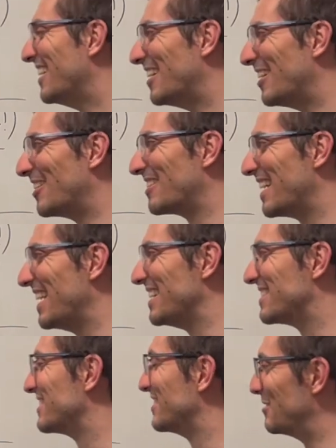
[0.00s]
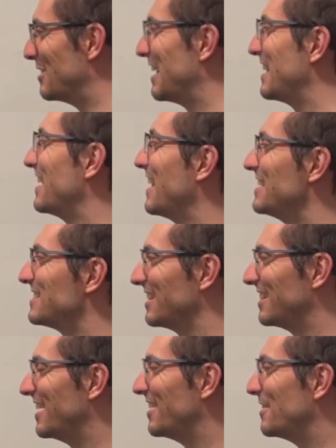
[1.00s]
All right, we'll analyze it
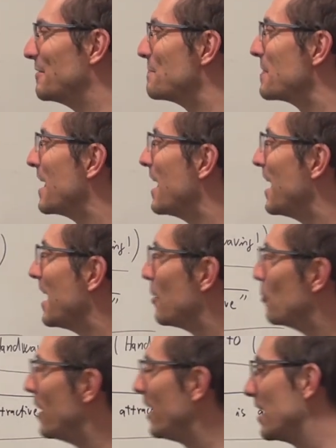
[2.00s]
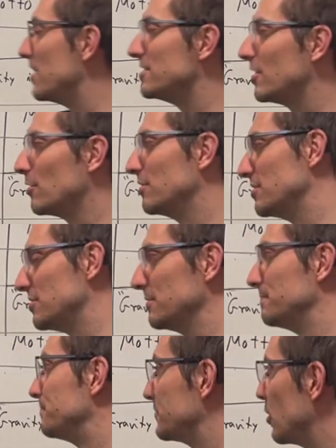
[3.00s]
later. Weak energy condition.
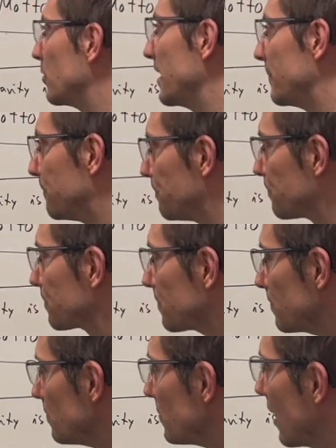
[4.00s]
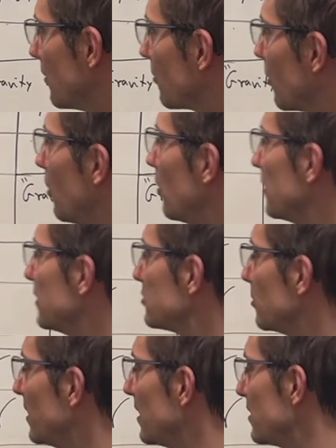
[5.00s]
All right, rho needs to
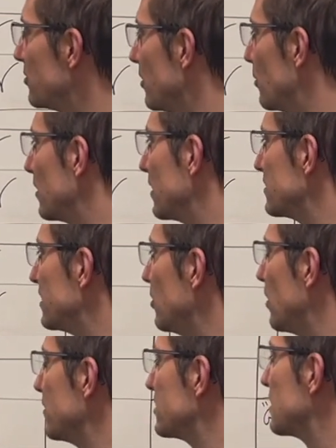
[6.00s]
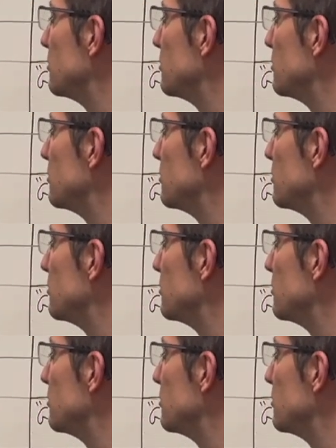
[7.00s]
be larger or equal than 0, and the sum